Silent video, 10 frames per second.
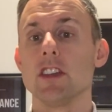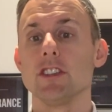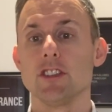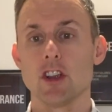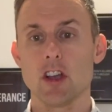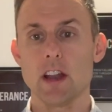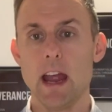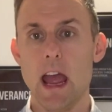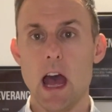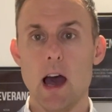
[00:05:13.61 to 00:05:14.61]
you're going to
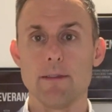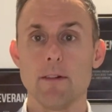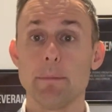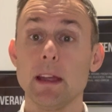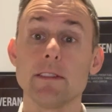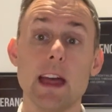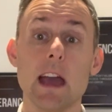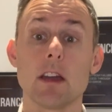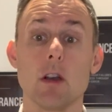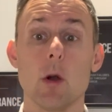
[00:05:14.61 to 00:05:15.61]
have of being
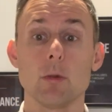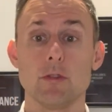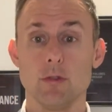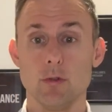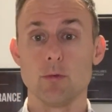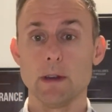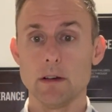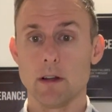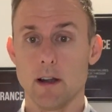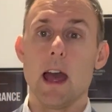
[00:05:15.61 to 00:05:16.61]
that go-to
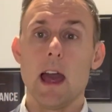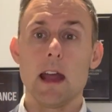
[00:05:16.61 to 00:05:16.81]
realtor.